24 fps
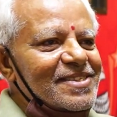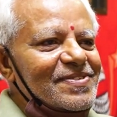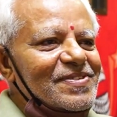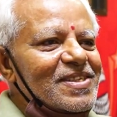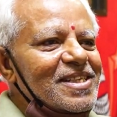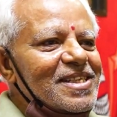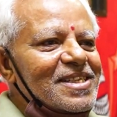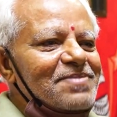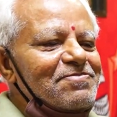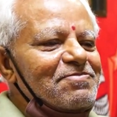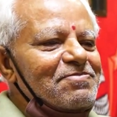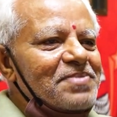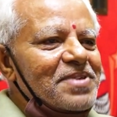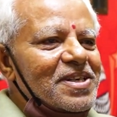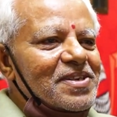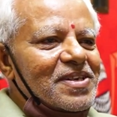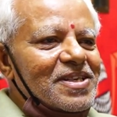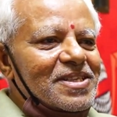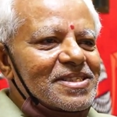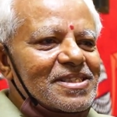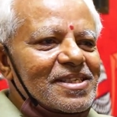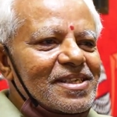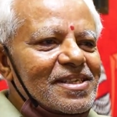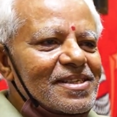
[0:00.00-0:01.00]
So
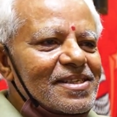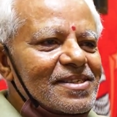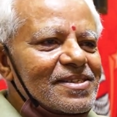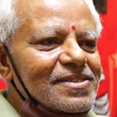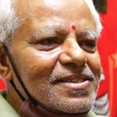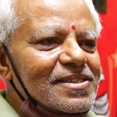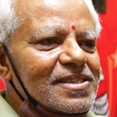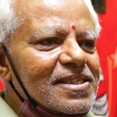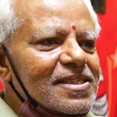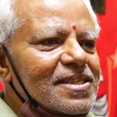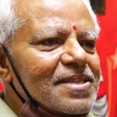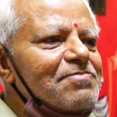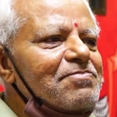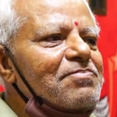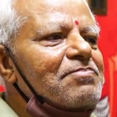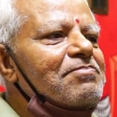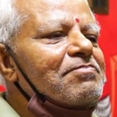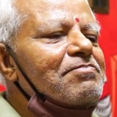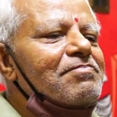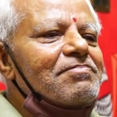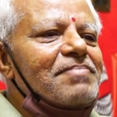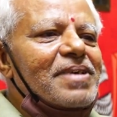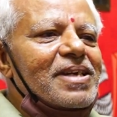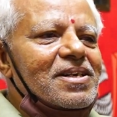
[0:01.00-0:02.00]
what do you do, sir, to keep
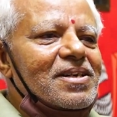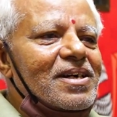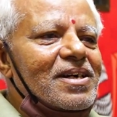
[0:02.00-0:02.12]
yourself fit?